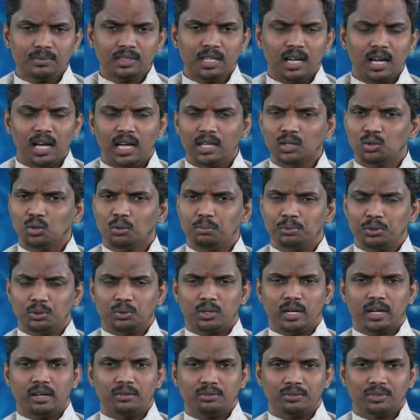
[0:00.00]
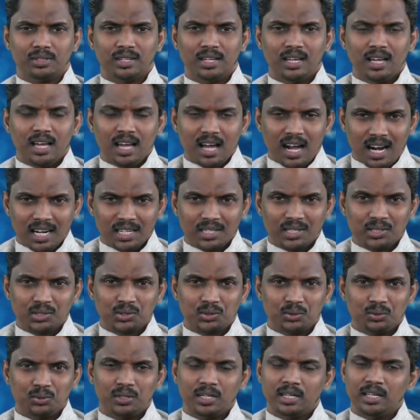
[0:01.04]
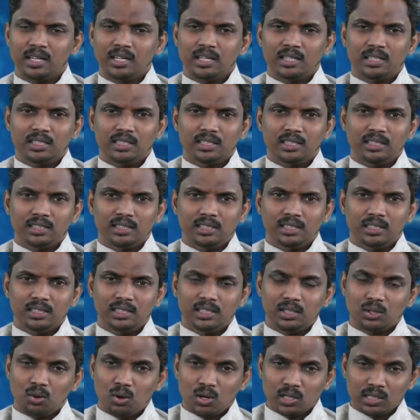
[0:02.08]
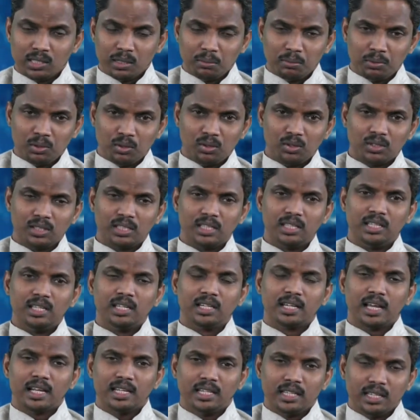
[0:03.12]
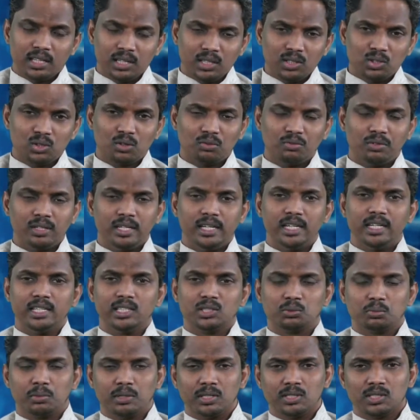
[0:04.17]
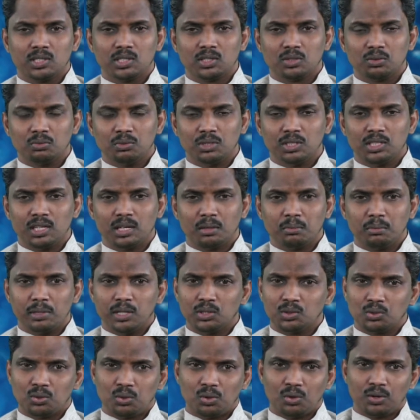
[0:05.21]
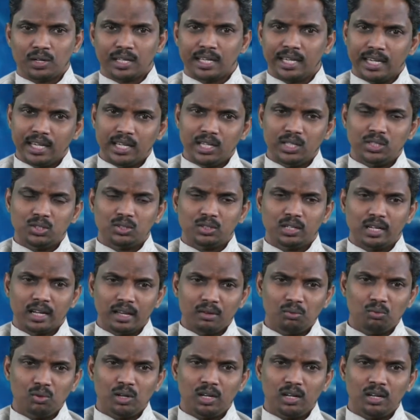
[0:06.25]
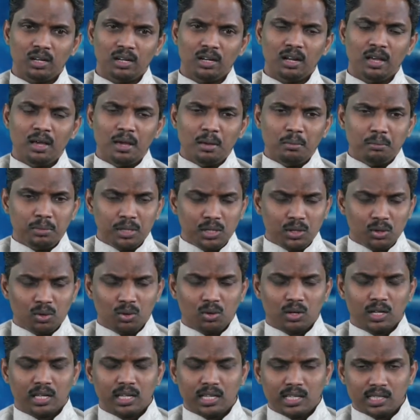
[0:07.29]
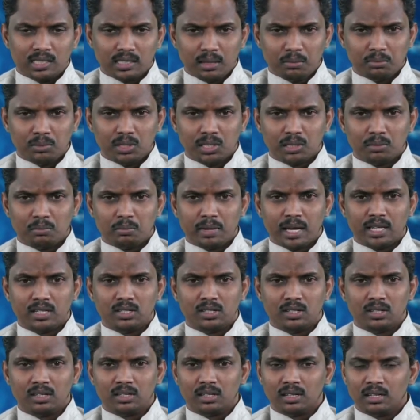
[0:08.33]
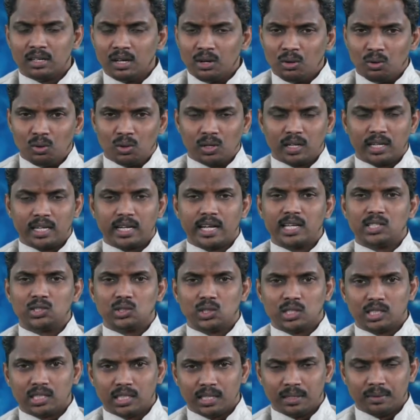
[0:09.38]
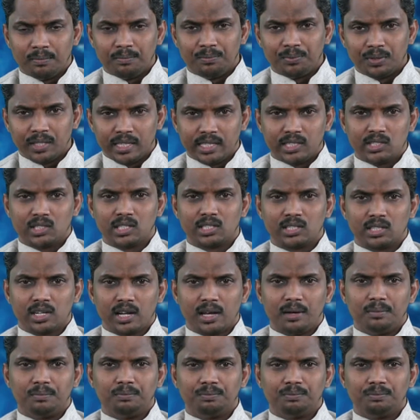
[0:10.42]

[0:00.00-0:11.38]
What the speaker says: I hope you have understood the concept or the categories of learning spaces, which are based on age, level, pedagogy, subject matter, organization, etc.